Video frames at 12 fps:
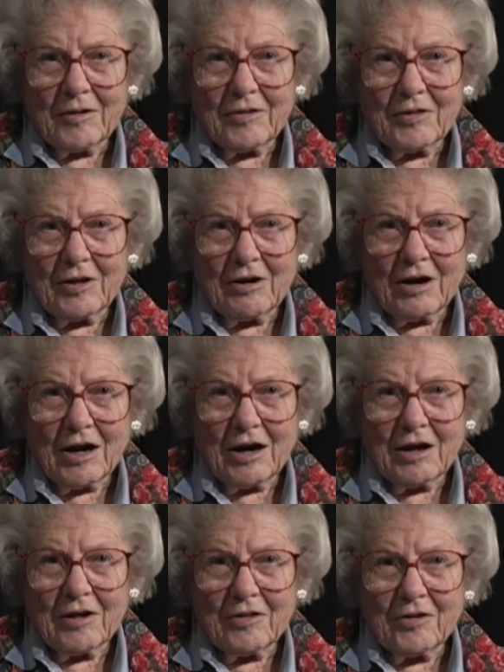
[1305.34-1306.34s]

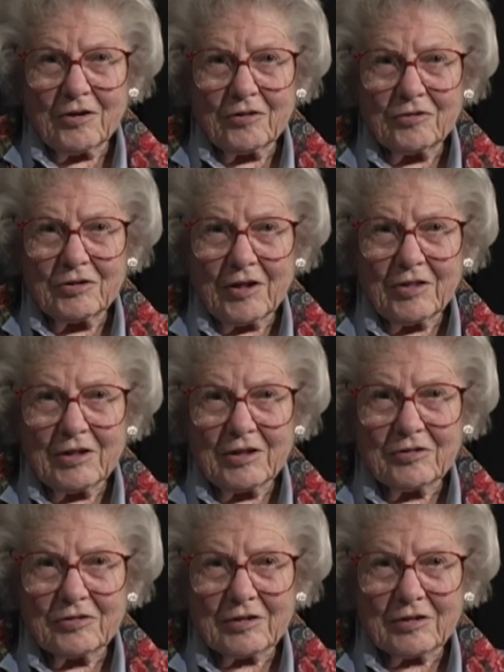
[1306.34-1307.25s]
there is nothing that's